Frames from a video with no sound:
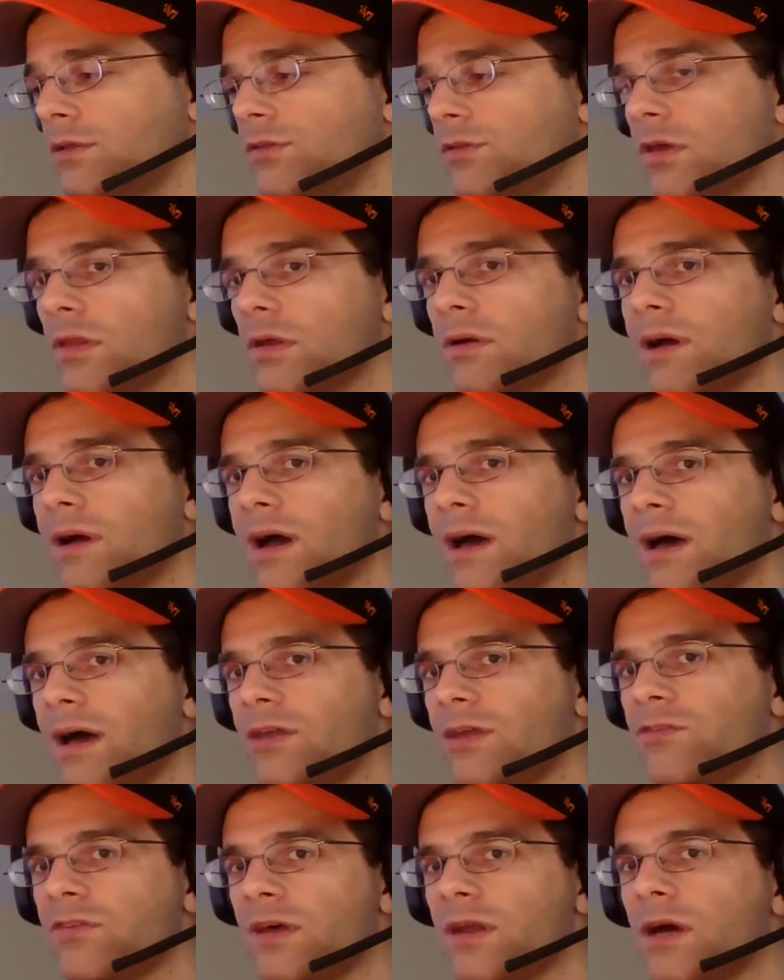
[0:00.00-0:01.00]
Tell her
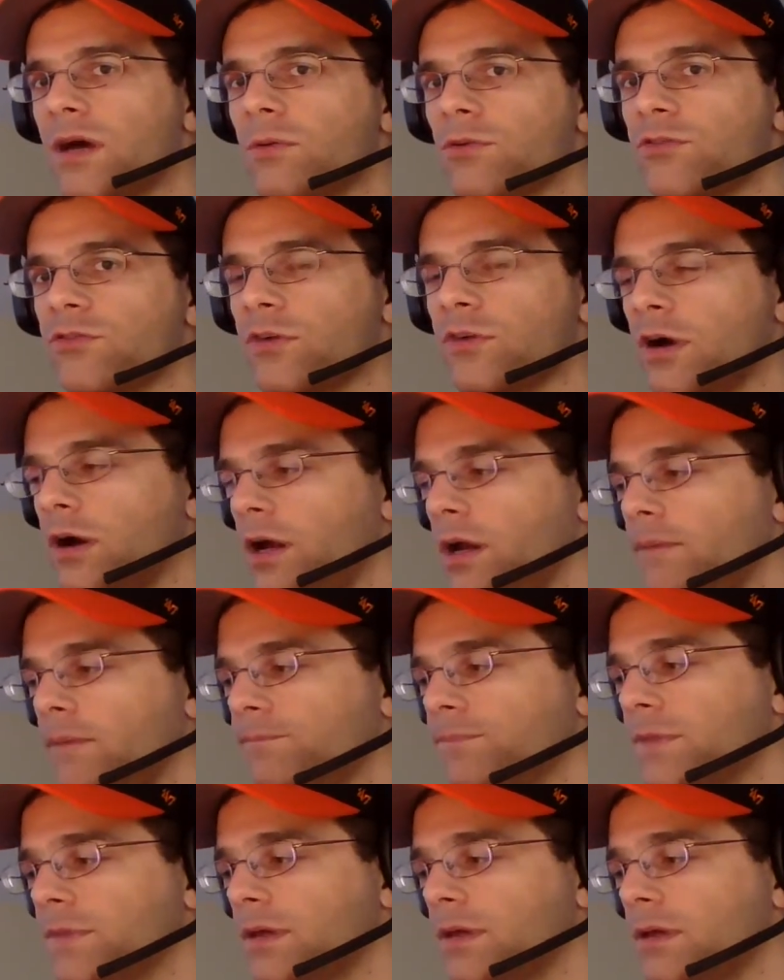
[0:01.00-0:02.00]
I said I was sorry.
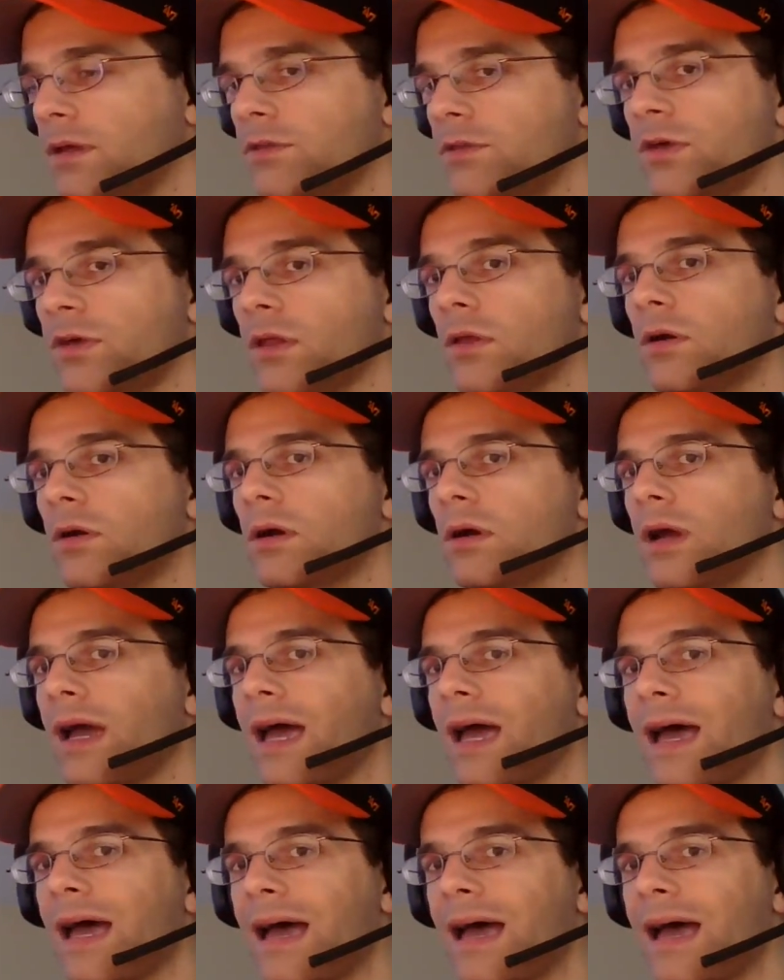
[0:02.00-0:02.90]
Tell her